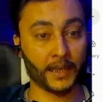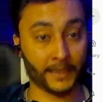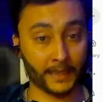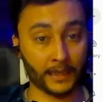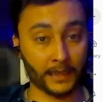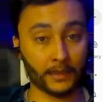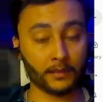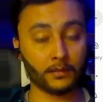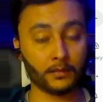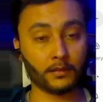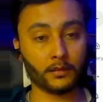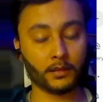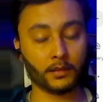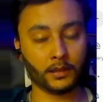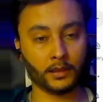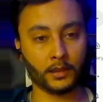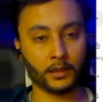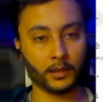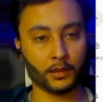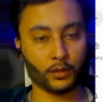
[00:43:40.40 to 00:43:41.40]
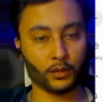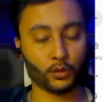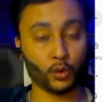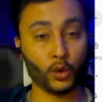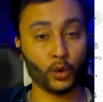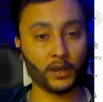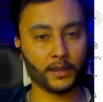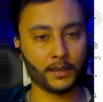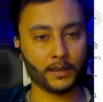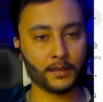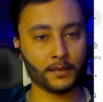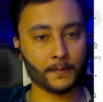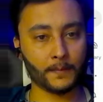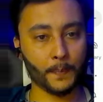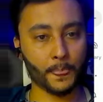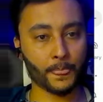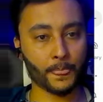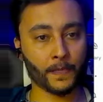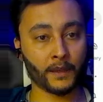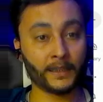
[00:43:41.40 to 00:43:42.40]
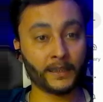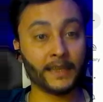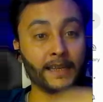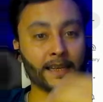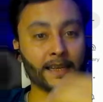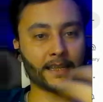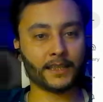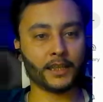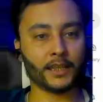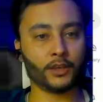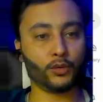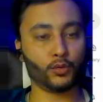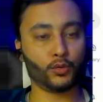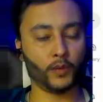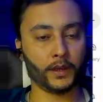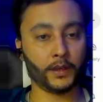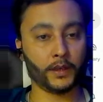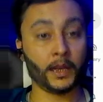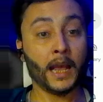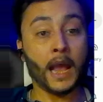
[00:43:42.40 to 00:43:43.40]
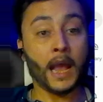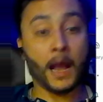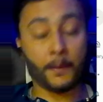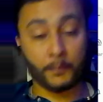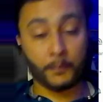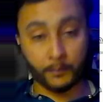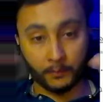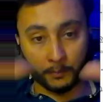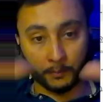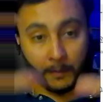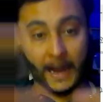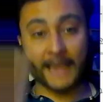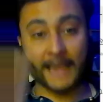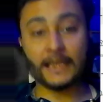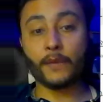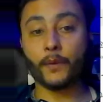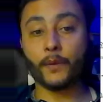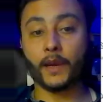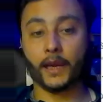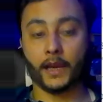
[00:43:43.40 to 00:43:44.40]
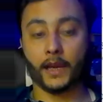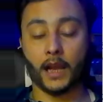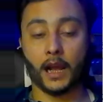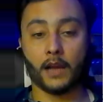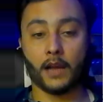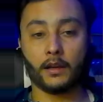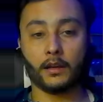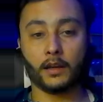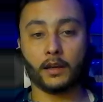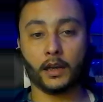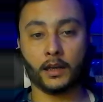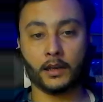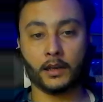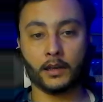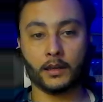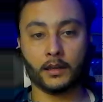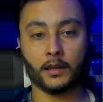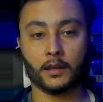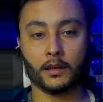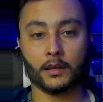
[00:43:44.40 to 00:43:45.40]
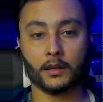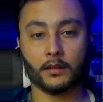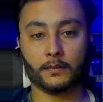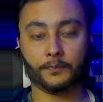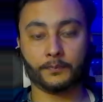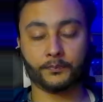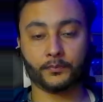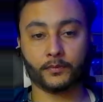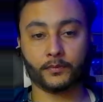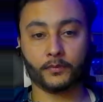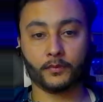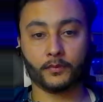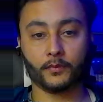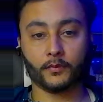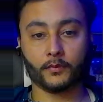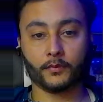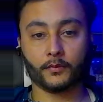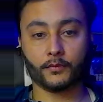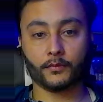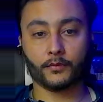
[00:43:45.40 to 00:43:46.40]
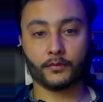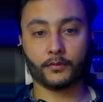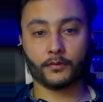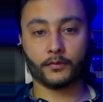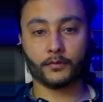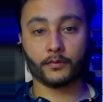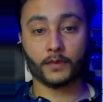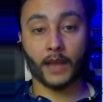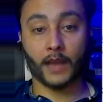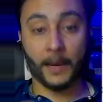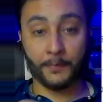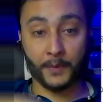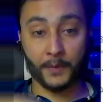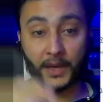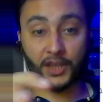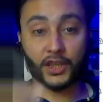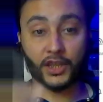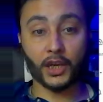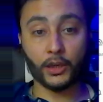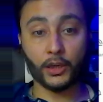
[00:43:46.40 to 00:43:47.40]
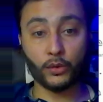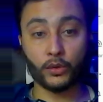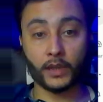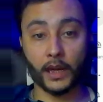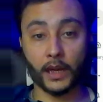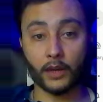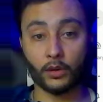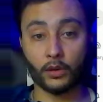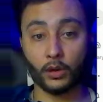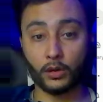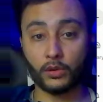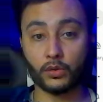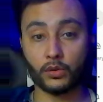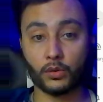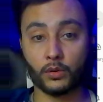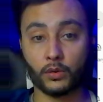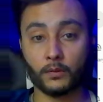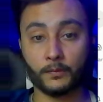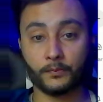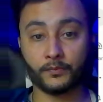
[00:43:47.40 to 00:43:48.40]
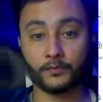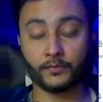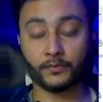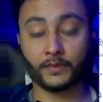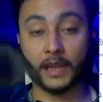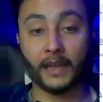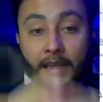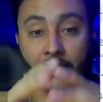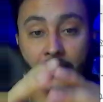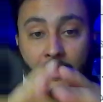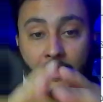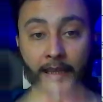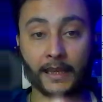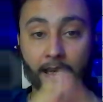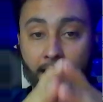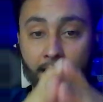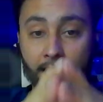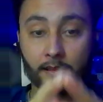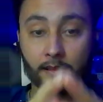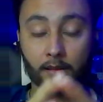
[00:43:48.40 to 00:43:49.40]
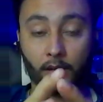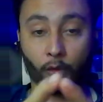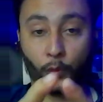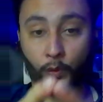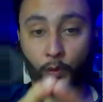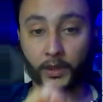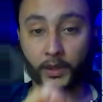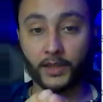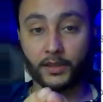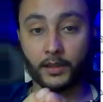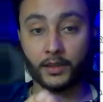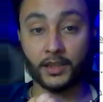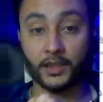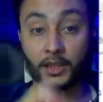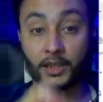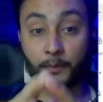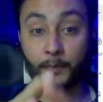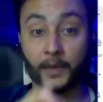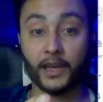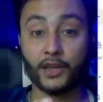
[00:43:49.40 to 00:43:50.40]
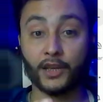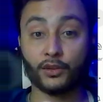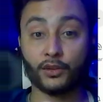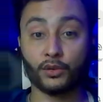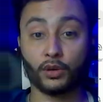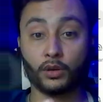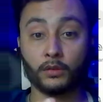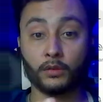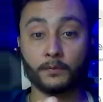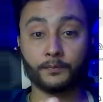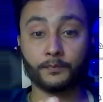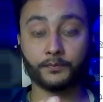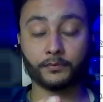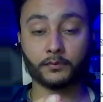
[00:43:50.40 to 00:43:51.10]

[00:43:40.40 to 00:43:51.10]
told us the next 10 to 20. By the way, uh, I may tell you that also that this research is based on